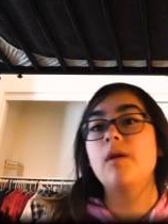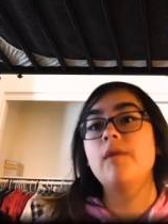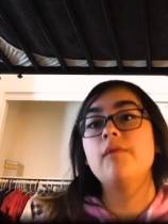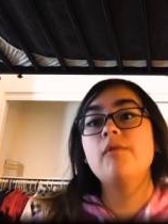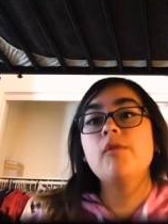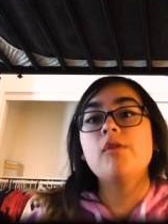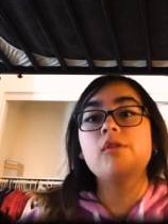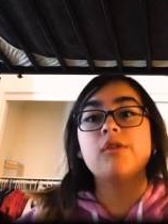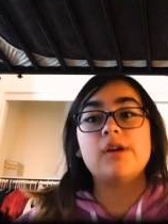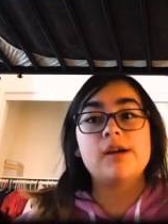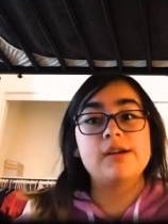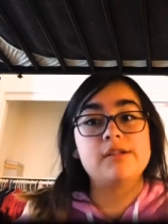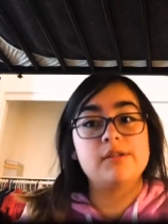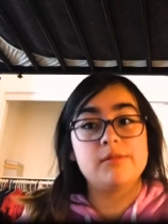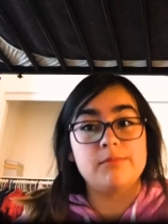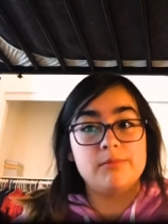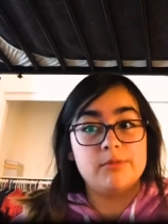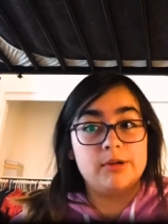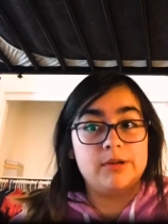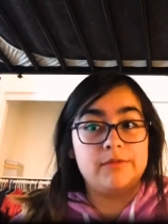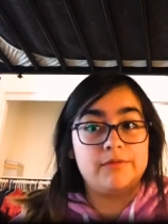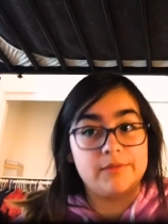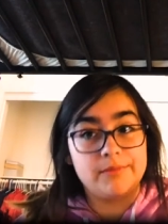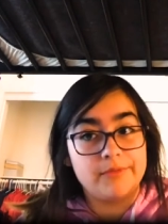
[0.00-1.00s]
we've all had a
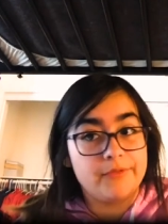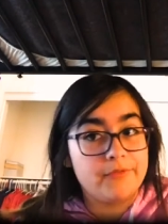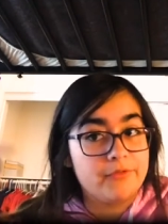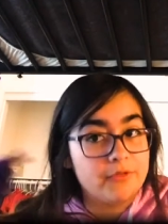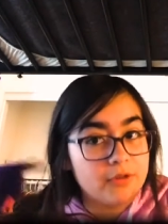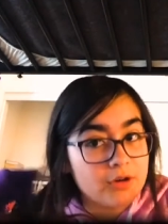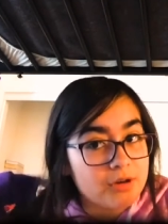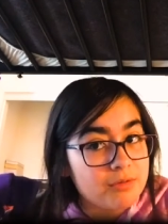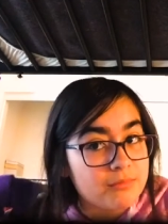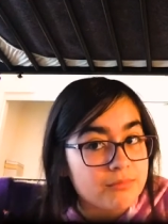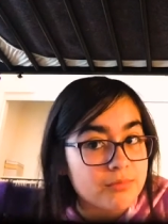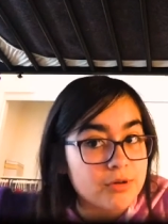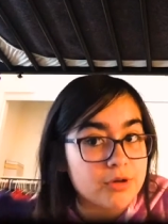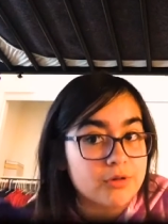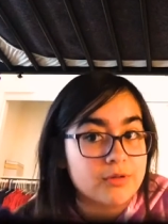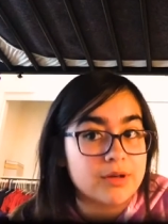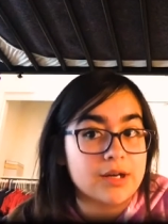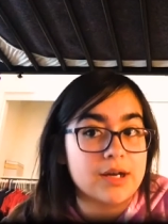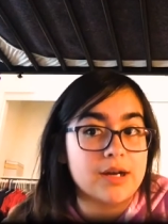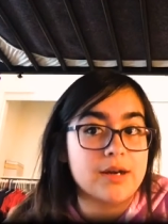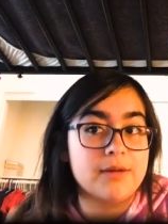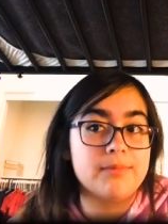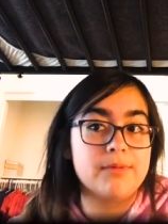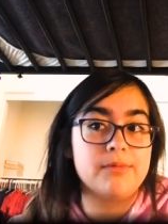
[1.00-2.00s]
boyfriend before and
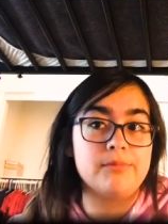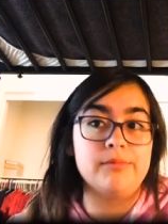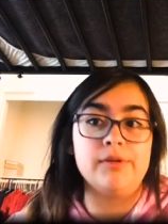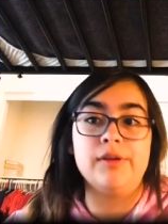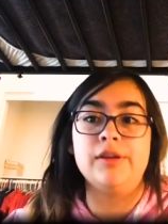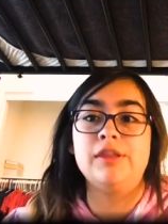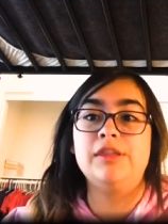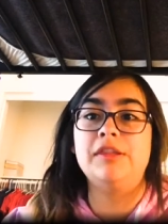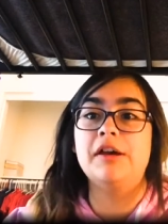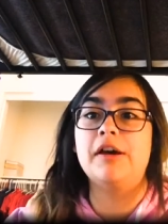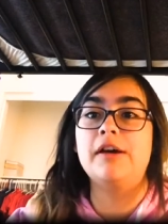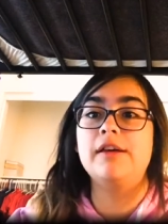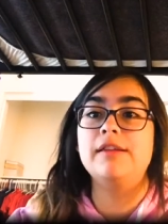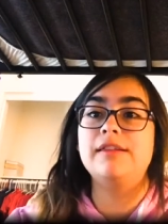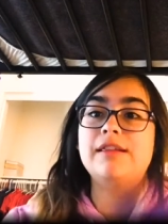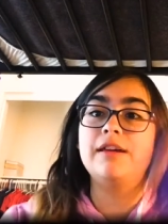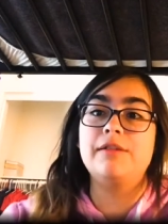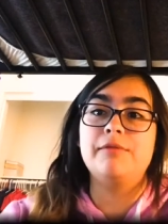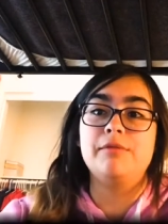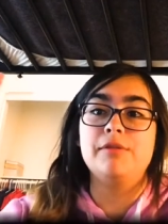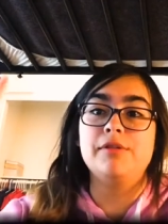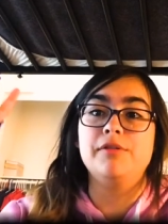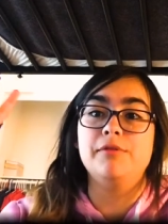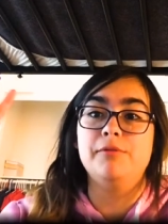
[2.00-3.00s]
broke up, and we thought
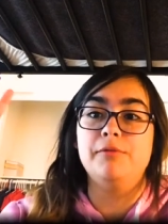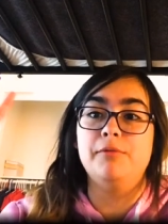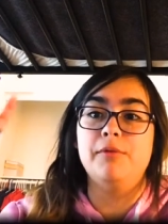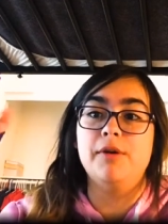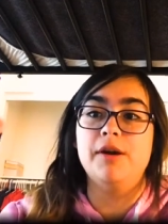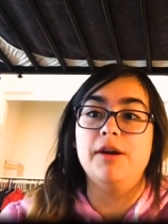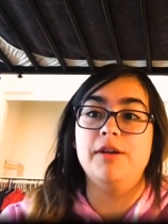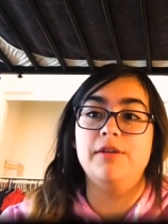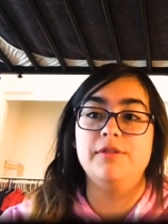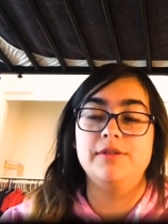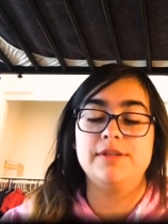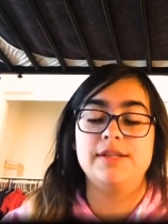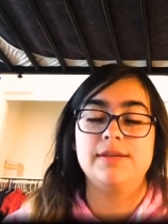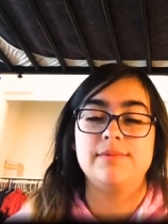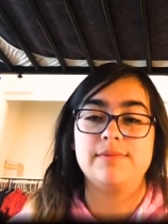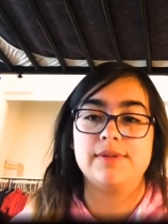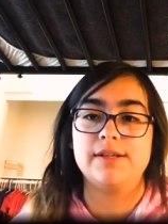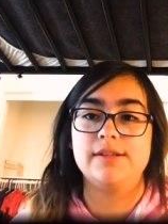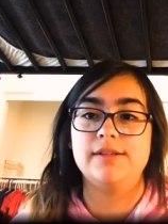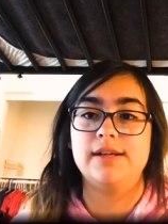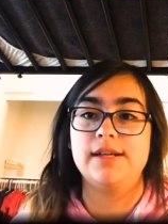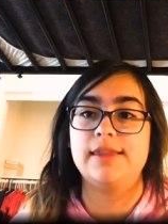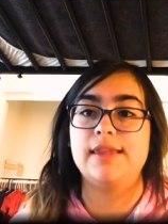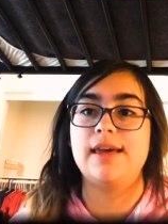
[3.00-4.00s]
they were the one or
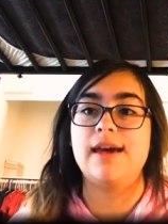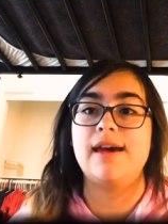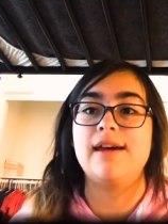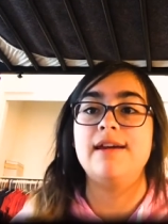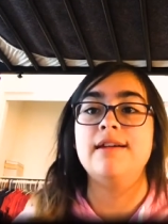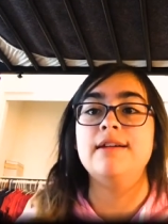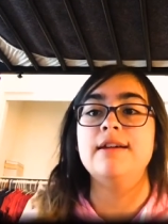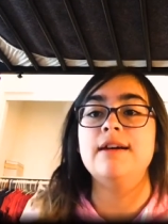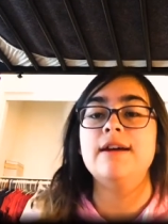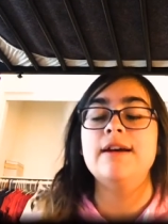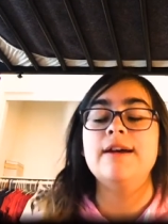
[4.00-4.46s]
something like that.